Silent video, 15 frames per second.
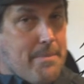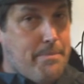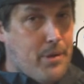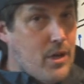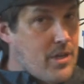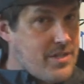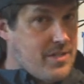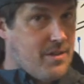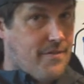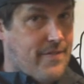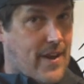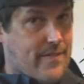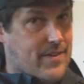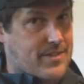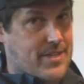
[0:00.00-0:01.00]
personal
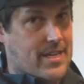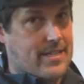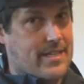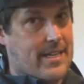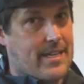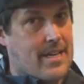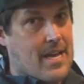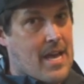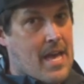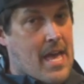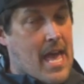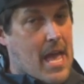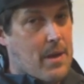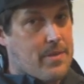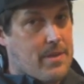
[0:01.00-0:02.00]
favorite technique,
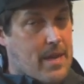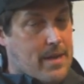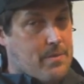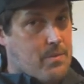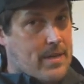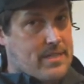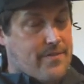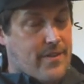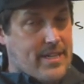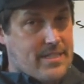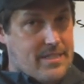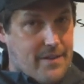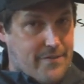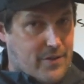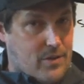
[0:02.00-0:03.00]
and it's very
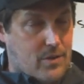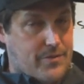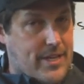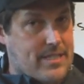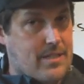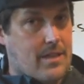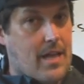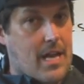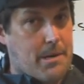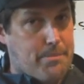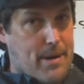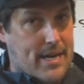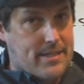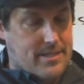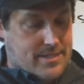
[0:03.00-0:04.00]
difficult, takes a lot of
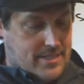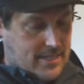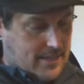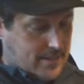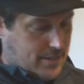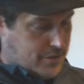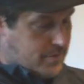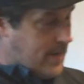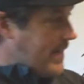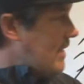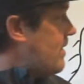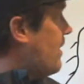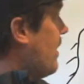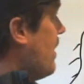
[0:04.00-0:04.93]
practice to get this right,